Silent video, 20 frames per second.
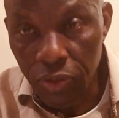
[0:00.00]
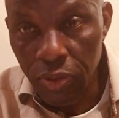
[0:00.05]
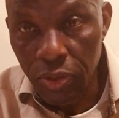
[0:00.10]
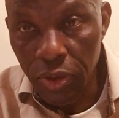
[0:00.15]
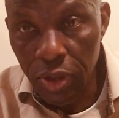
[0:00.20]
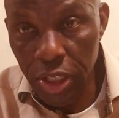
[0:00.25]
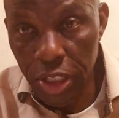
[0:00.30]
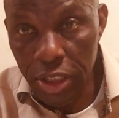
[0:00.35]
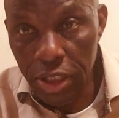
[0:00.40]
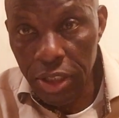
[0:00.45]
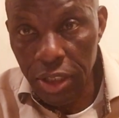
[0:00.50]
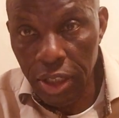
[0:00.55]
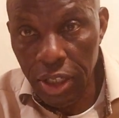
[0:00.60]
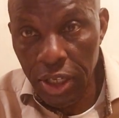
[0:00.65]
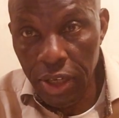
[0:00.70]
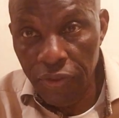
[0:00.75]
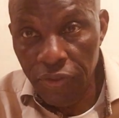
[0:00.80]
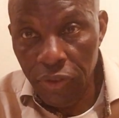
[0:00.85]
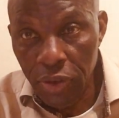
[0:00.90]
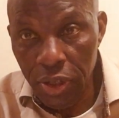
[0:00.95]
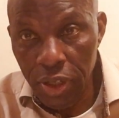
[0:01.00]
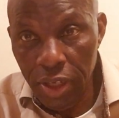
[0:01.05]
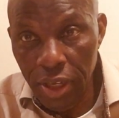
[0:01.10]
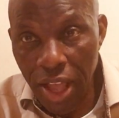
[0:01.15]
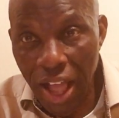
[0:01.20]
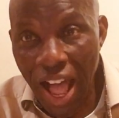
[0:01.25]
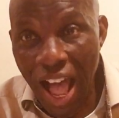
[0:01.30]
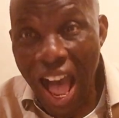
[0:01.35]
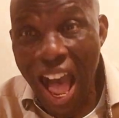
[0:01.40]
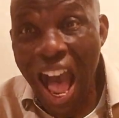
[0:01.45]
Listen carefully.
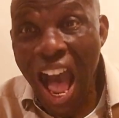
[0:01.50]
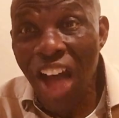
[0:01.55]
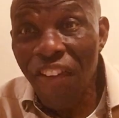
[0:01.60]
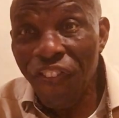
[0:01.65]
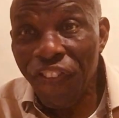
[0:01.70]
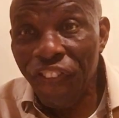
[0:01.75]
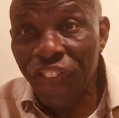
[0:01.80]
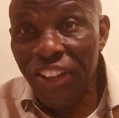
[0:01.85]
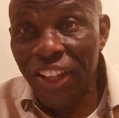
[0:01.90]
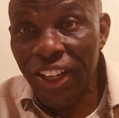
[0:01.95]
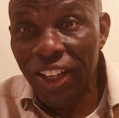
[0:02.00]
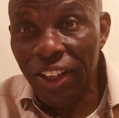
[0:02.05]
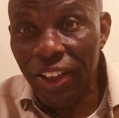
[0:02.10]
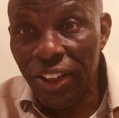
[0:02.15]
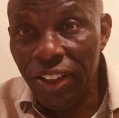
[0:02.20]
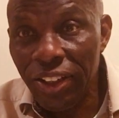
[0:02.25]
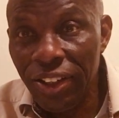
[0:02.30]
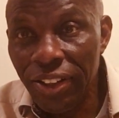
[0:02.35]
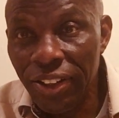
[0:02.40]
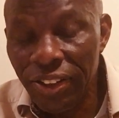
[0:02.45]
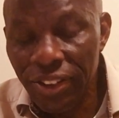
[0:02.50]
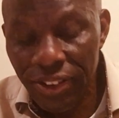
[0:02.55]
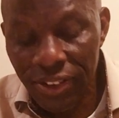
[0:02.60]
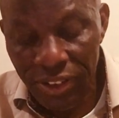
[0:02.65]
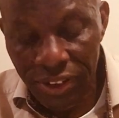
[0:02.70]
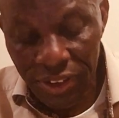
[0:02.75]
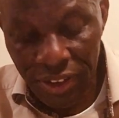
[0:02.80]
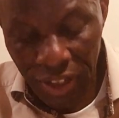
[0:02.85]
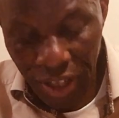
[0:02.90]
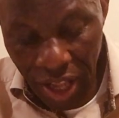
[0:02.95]
After,
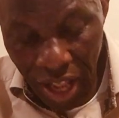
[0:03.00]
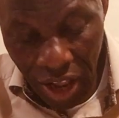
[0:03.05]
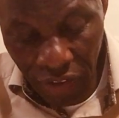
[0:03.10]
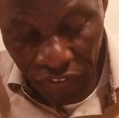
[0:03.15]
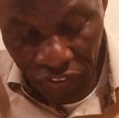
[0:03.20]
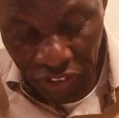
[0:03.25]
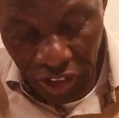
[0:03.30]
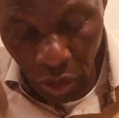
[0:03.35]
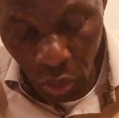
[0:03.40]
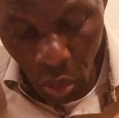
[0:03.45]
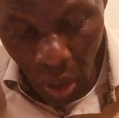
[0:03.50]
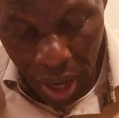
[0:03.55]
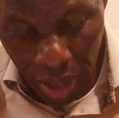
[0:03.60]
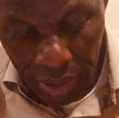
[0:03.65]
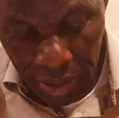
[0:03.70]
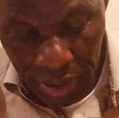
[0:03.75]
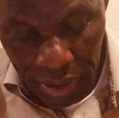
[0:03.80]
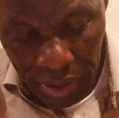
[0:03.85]
after what?